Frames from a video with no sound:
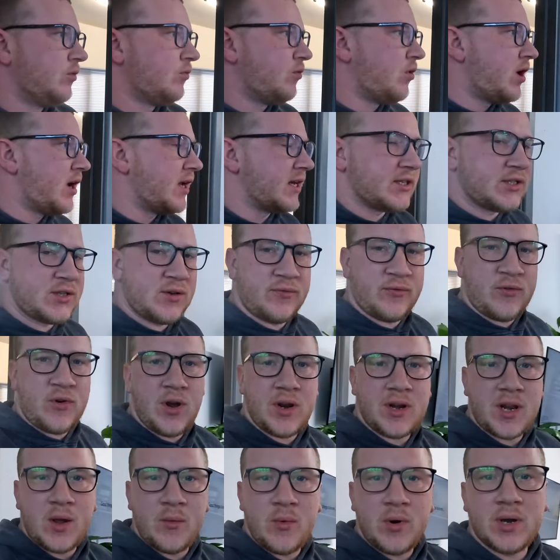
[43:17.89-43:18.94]
Right, so
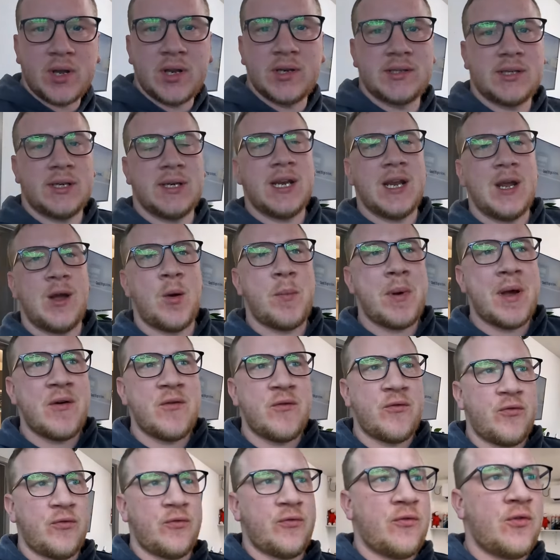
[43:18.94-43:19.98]
Friday, what can I tell you
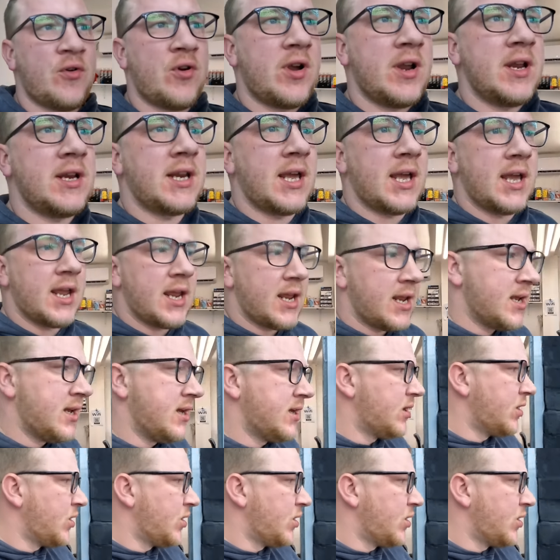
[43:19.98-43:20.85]
about Friday?